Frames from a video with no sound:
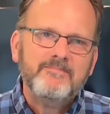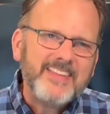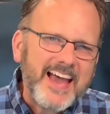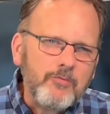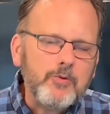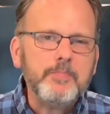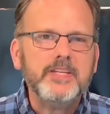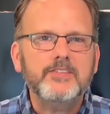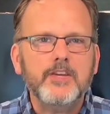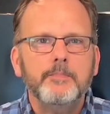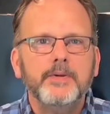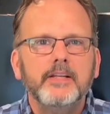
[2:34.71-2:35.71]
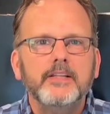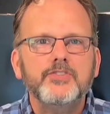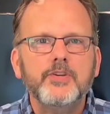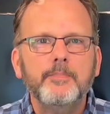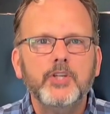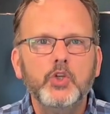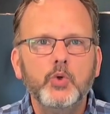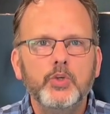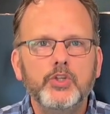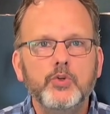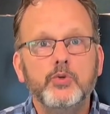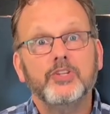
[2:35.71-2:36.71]
That would be typically something you
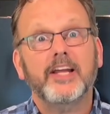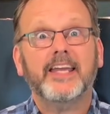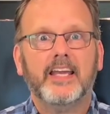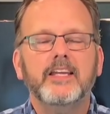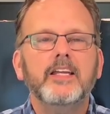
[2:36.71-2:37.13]
would use like